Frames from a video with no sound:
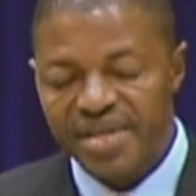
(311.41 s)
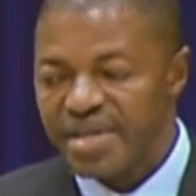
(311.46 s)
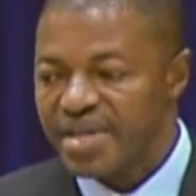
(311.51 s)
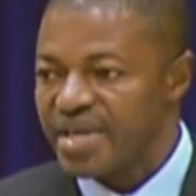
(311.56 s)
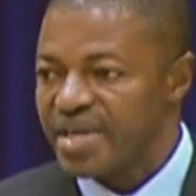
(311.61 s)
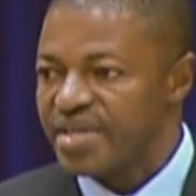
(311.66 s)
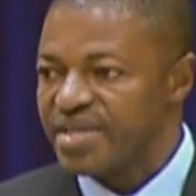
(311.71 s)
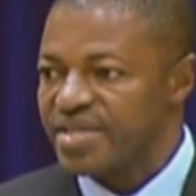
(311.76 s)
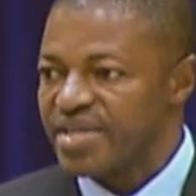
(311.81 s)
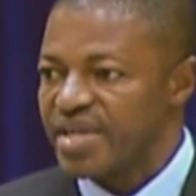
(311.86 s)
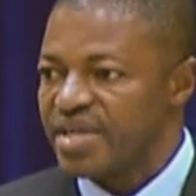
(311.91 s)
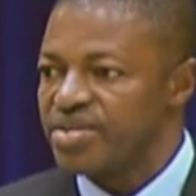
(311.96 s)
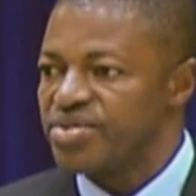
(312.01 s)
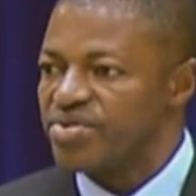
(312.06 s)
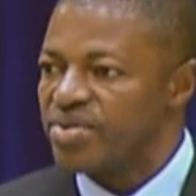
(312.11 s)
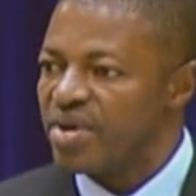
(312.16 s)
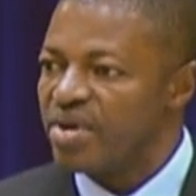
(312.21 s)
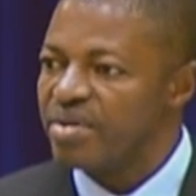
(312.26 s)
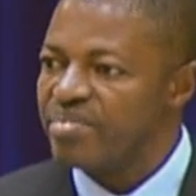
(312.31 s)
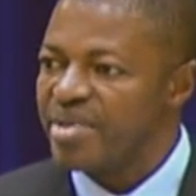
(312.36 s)
and said to
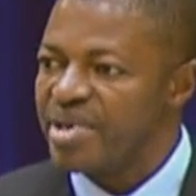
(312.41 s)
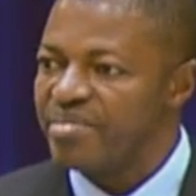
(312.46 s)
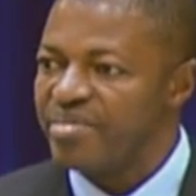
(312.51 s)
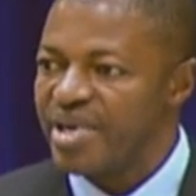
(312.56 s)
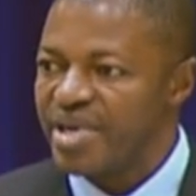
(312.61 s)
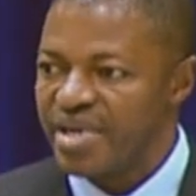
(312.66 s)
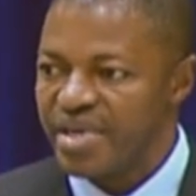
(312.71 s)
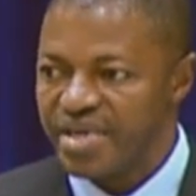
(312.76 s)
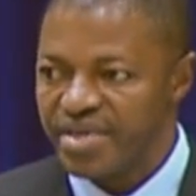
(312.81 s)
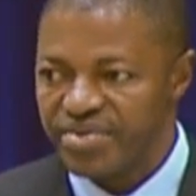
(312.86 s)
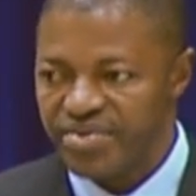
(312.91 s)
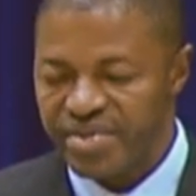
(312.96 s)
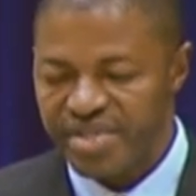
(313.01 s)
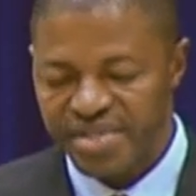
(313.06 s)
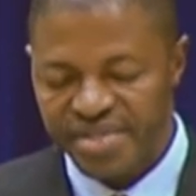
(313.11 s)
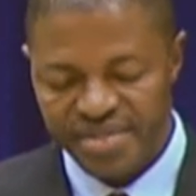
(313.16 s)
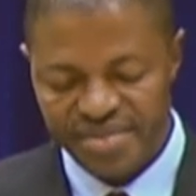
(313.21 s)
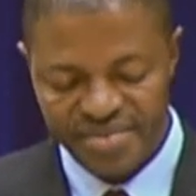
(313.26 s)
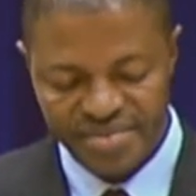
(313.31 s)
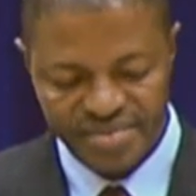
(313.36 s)
all member countries